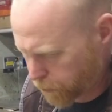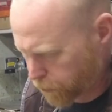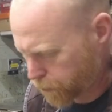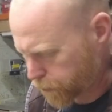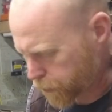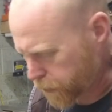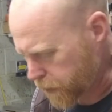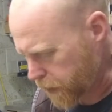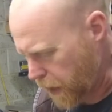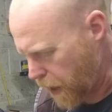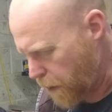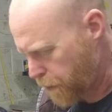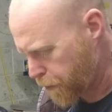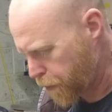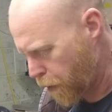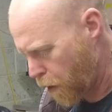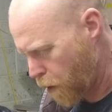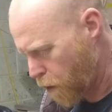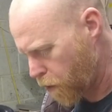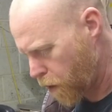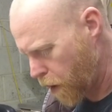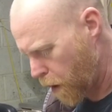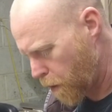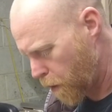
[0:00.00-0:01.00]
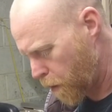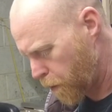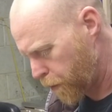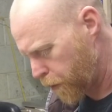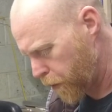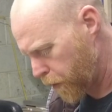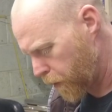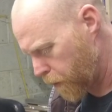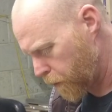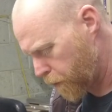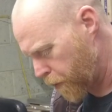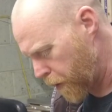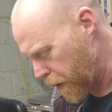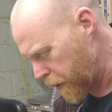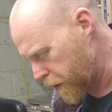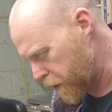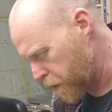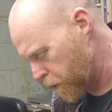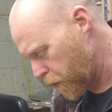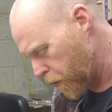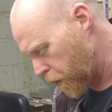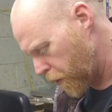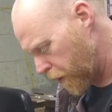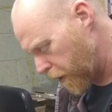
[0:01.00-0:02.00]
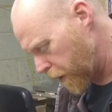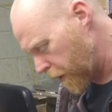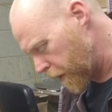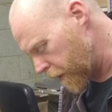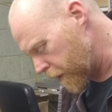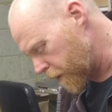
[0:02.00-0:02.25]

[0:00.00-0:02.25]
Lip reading: set a program up, press the button and it